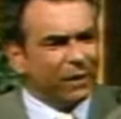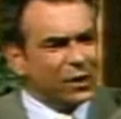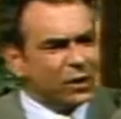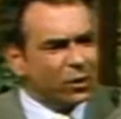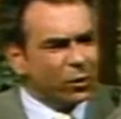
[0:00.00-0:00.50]

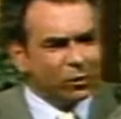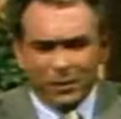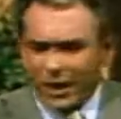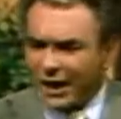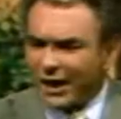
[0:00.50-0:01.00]
this old
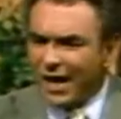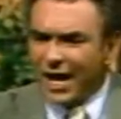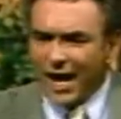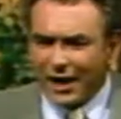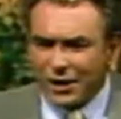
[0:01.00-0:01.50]
man
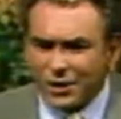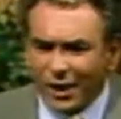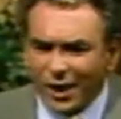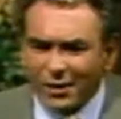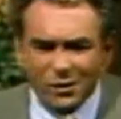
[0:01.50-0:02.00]
and his
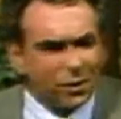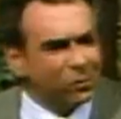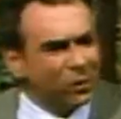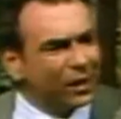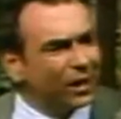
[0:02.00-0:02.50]
daughters who
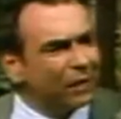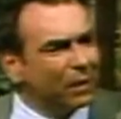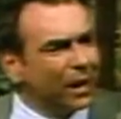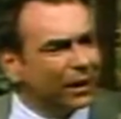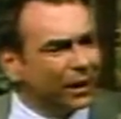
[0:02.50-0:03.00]
wanted to get
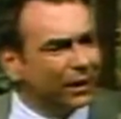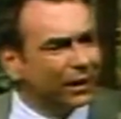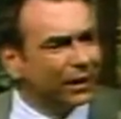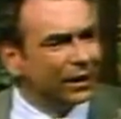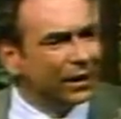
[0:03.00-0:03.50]
married?
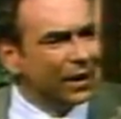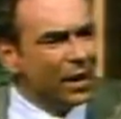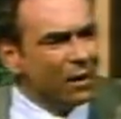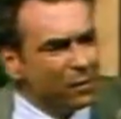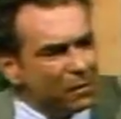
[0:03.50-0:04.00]

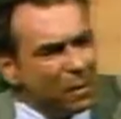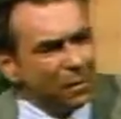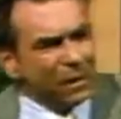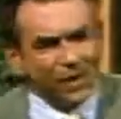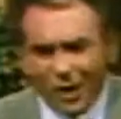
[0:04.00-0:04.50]

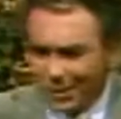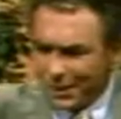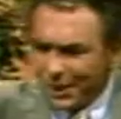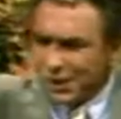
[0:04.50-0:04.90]
Remember at the opening